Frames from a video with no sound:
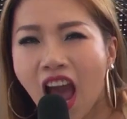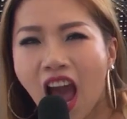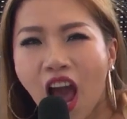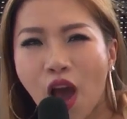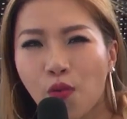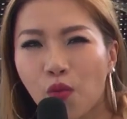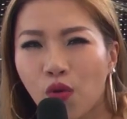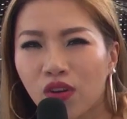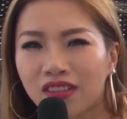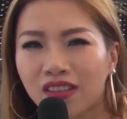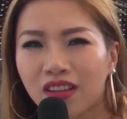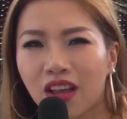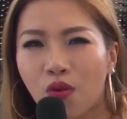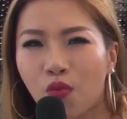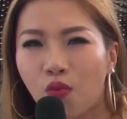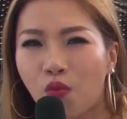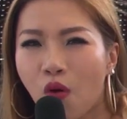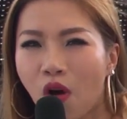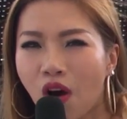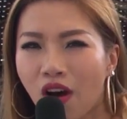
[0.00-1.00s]
I was
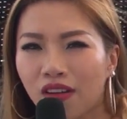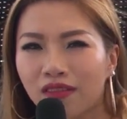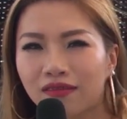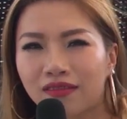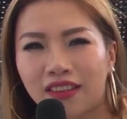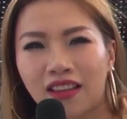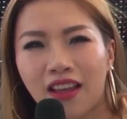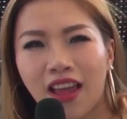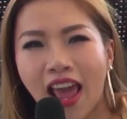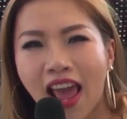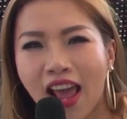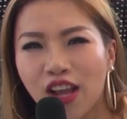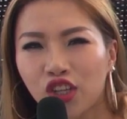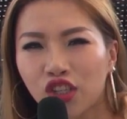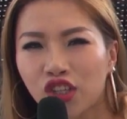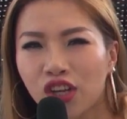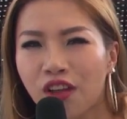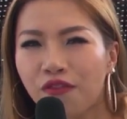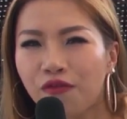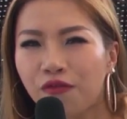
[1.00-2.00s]
awarded the
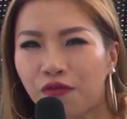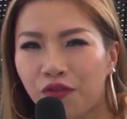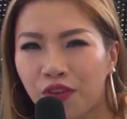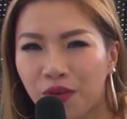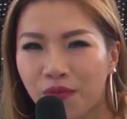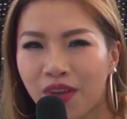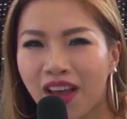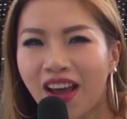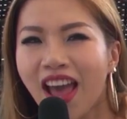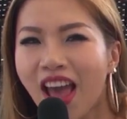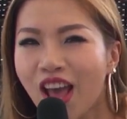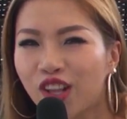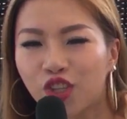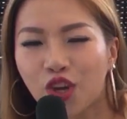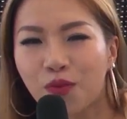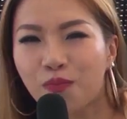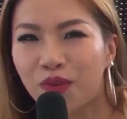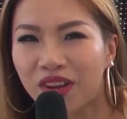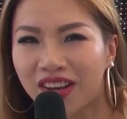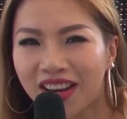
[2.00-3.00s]
Asian Female
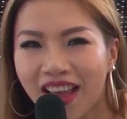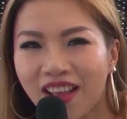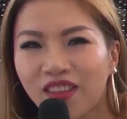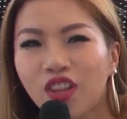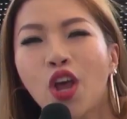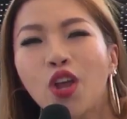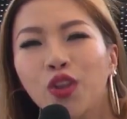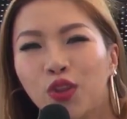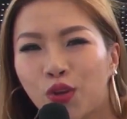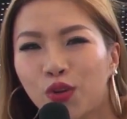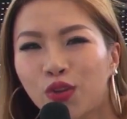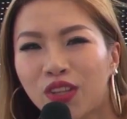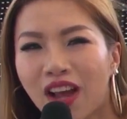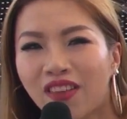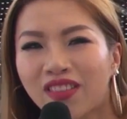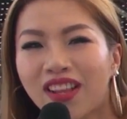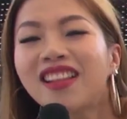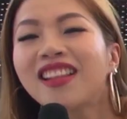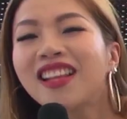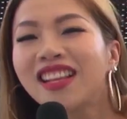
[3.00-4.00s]
Entrepreneur two
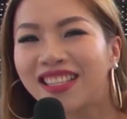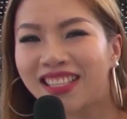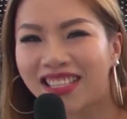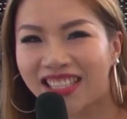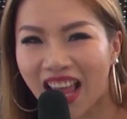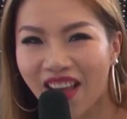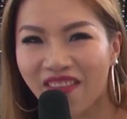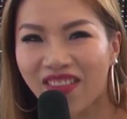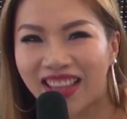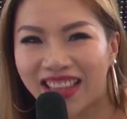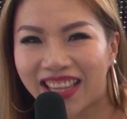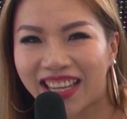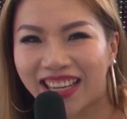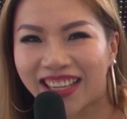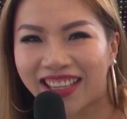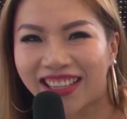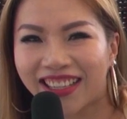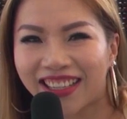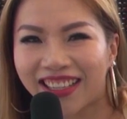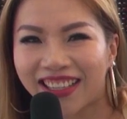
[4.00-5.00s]
thousand
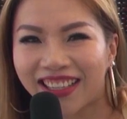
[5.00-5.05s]
seventeen.